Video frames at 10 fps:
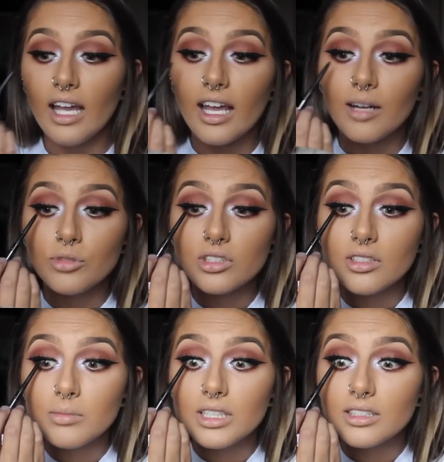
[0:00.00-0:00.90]
And I'm just
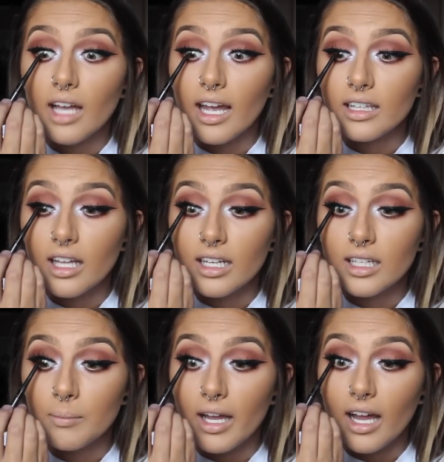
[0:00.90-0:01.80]
going to be tight
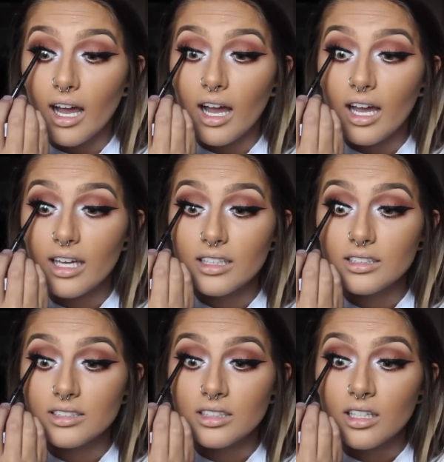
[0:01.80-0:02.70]
lining my
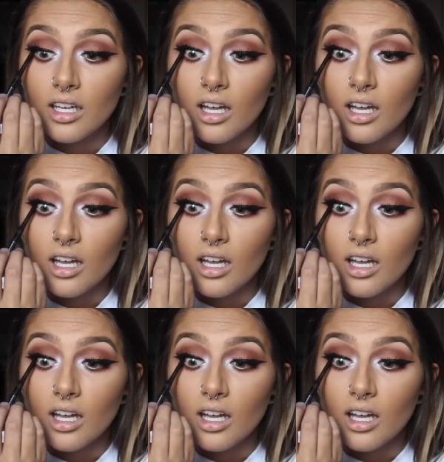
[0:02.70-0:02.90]
eyes.